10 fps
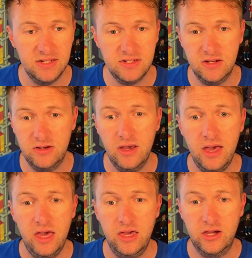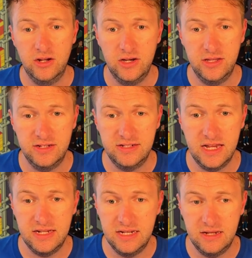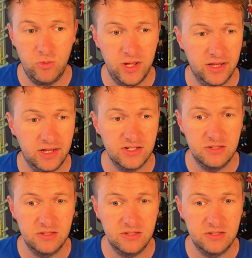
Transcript: So you can either send it when the customer